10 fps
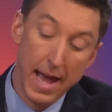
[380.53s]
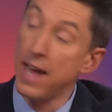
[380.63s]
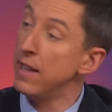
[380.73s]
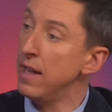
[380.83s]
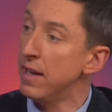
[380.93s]

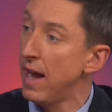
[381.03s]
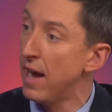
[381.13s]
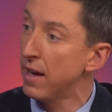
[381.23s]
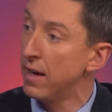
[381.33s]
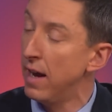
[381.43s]
then the
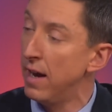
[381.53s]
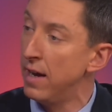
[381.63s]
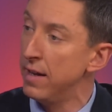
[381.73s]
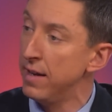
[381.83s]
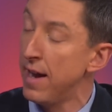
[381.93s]
attack,
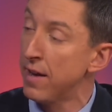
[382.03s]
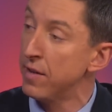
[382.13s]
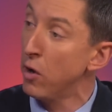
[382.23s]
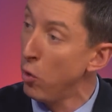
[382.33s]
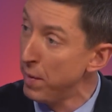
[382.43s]
uh, the
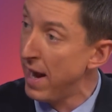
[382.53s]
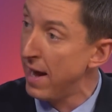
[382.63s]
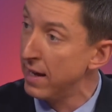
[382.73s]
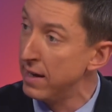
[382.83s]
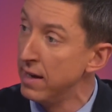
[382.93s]
attacks in
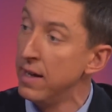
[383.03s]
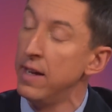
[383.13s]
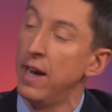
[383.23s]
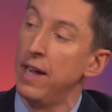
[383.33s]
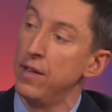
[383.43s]
Copenhagen
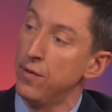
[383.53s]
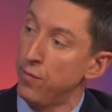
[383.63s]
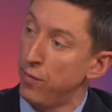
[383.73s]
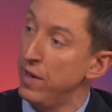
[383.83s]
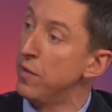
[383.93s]
on this
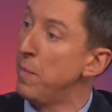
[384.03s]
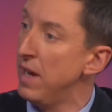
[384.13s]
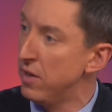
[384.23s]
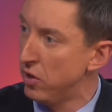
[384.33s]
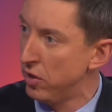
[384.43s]
free
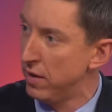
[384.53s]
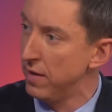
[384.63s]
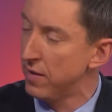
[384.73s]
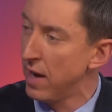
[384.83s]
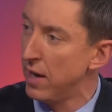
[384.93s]
speech
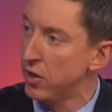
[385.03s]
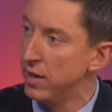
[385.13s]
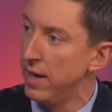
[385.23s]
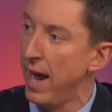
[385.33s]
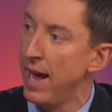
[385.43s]

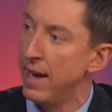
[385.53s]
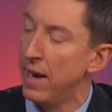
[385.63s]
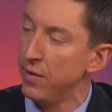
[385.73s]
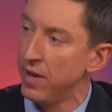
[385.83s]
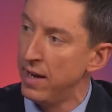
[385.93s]
discussion and
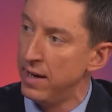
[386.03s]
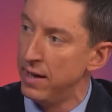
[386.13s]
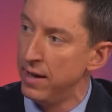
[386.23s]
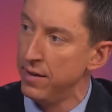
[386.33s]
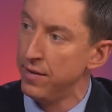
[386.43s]
outside a, a